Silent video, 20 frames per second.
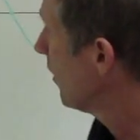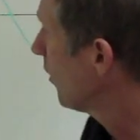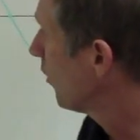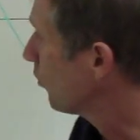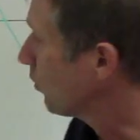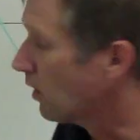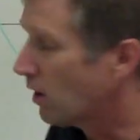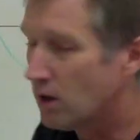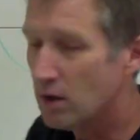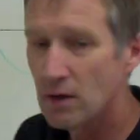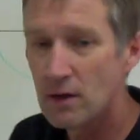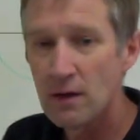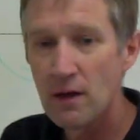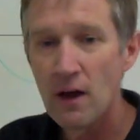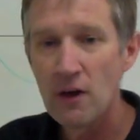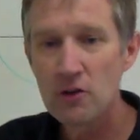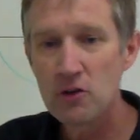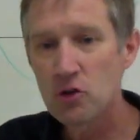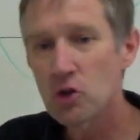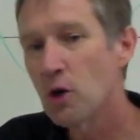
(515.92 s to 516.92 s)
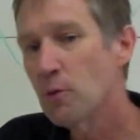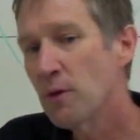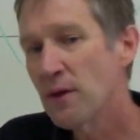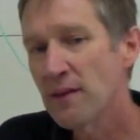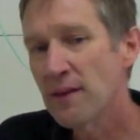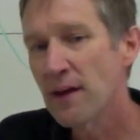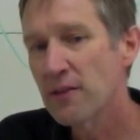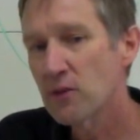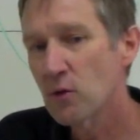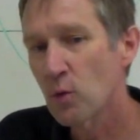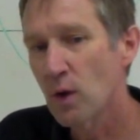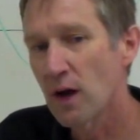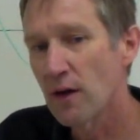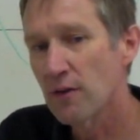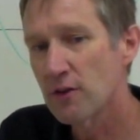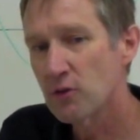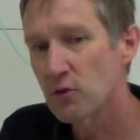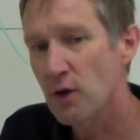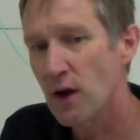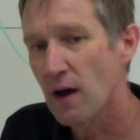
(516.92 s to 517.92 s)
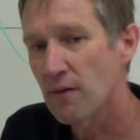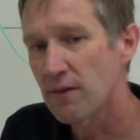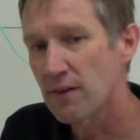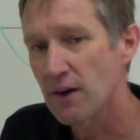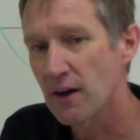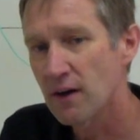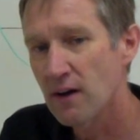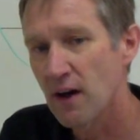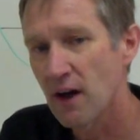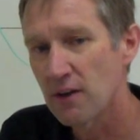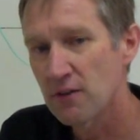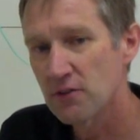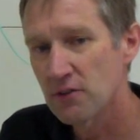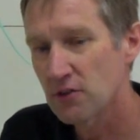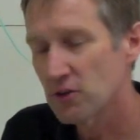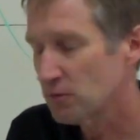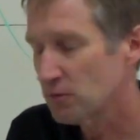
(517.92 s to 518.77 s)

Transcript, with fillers: Well, assuming that the wave is traveling at constant